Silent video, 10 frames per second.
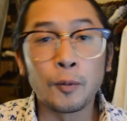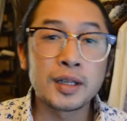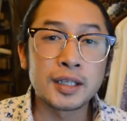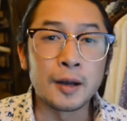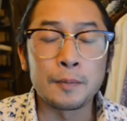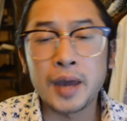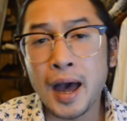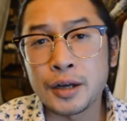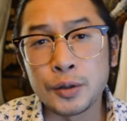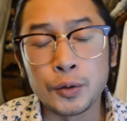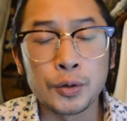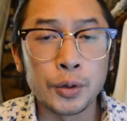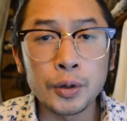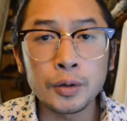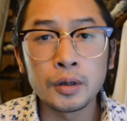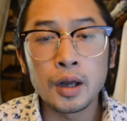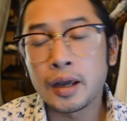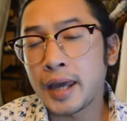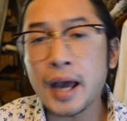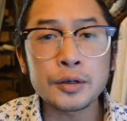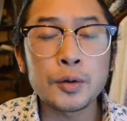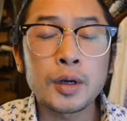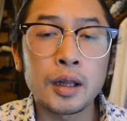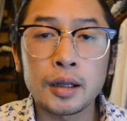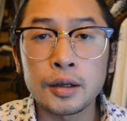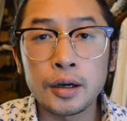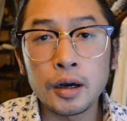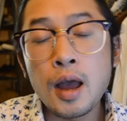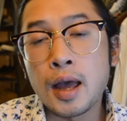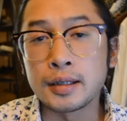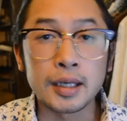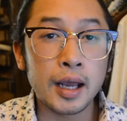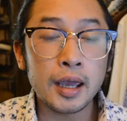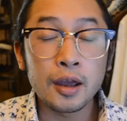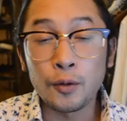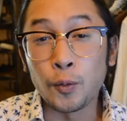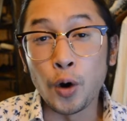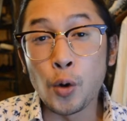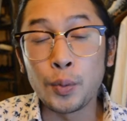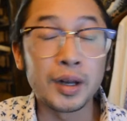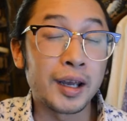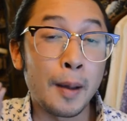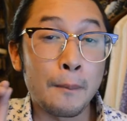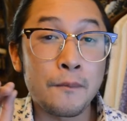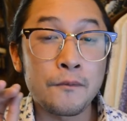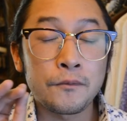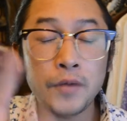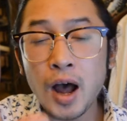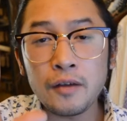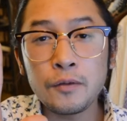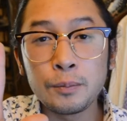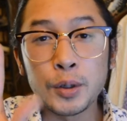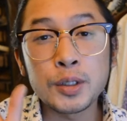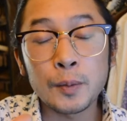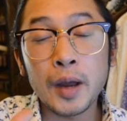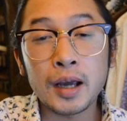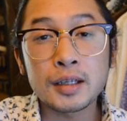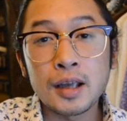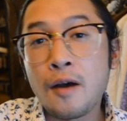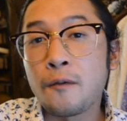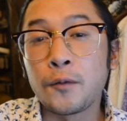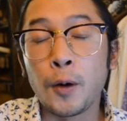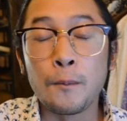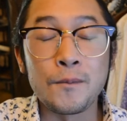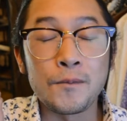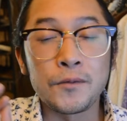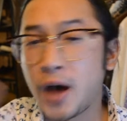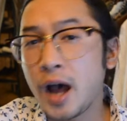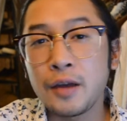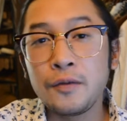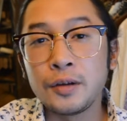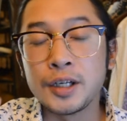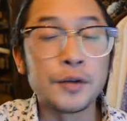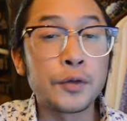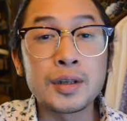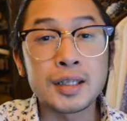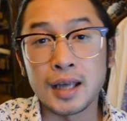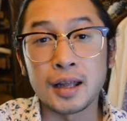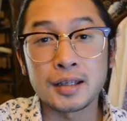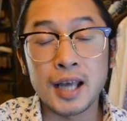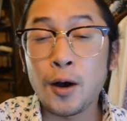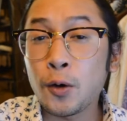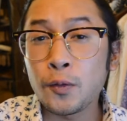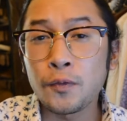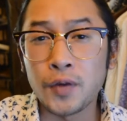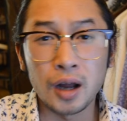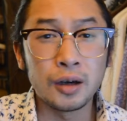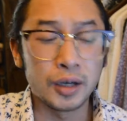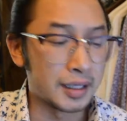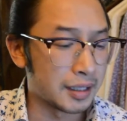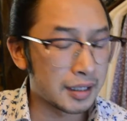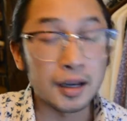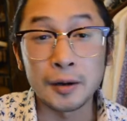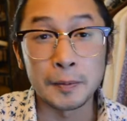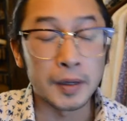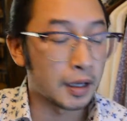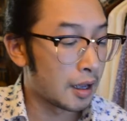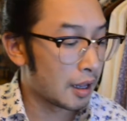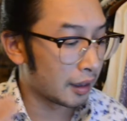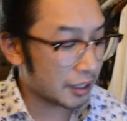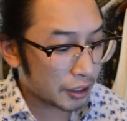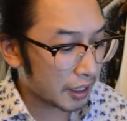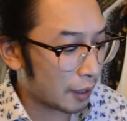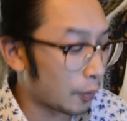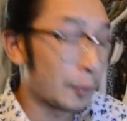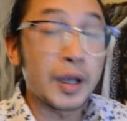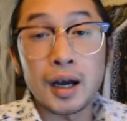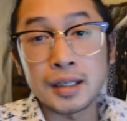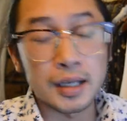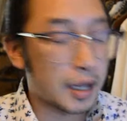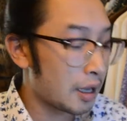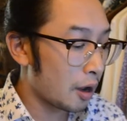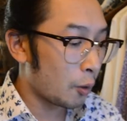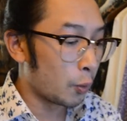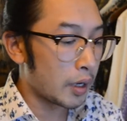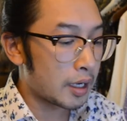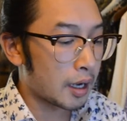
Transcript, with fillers: What's up, Casual Crew? Casual Collector here, and today we're opening up five booster packs from five different sets. How fun is this gonna be? Let's check out what we got today. We